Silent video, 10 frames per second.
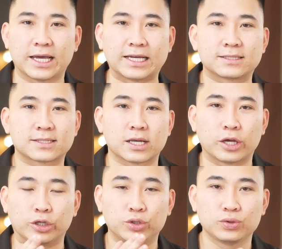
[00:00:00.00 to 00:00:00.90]

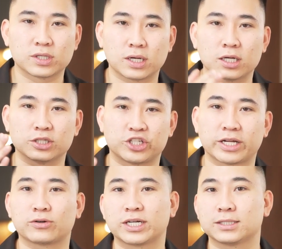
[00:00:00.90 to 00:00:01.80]
it's user
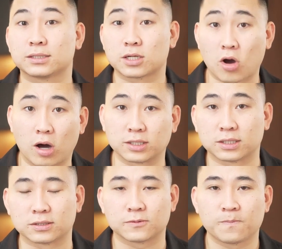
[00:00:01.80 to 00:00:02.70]
generated
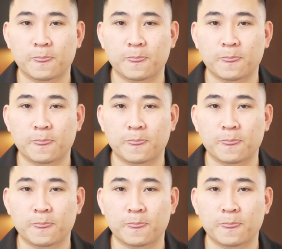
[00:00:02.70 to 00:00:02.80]
content.